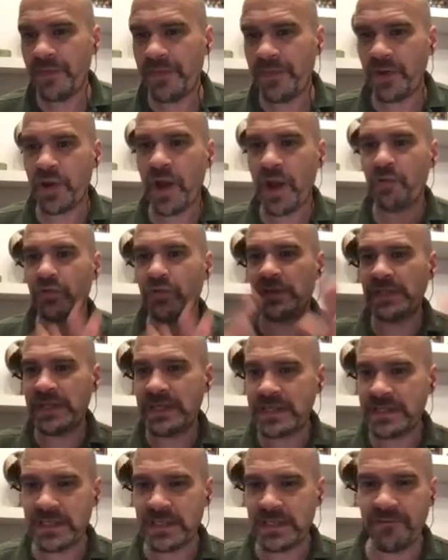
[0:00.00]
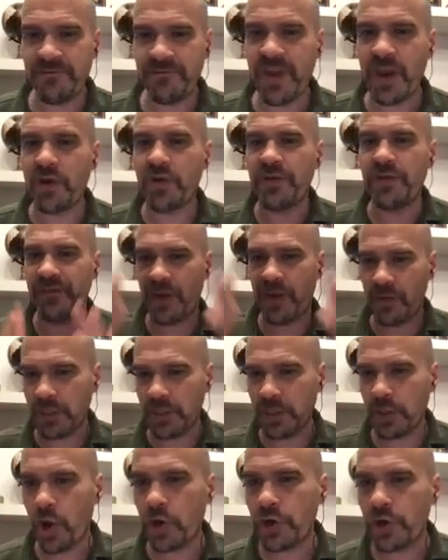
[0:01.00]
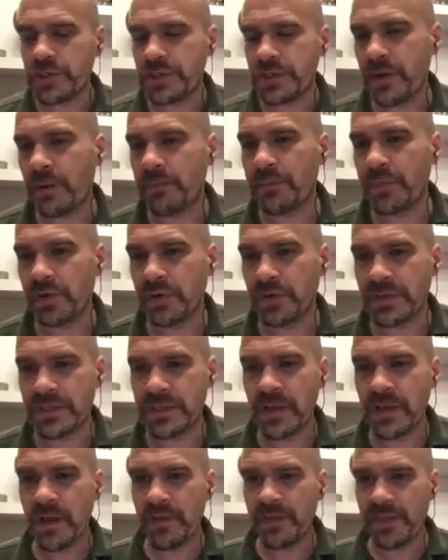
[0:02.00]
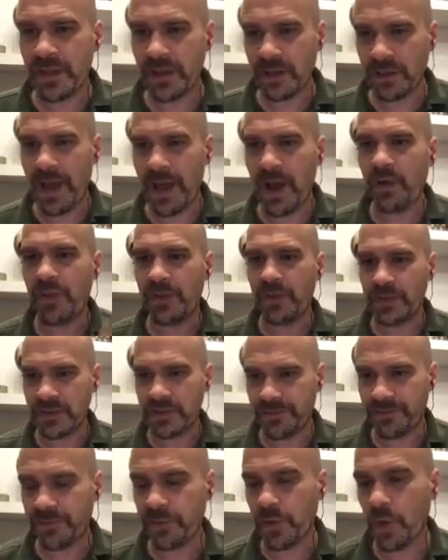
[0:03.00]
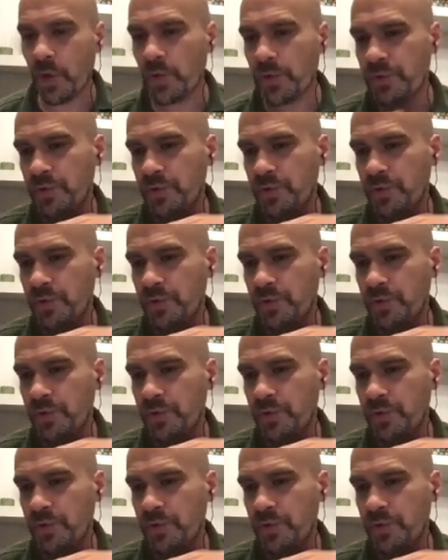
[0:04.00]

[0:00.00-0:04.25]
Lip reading: They're not released in very, very large numbers that allow them to flow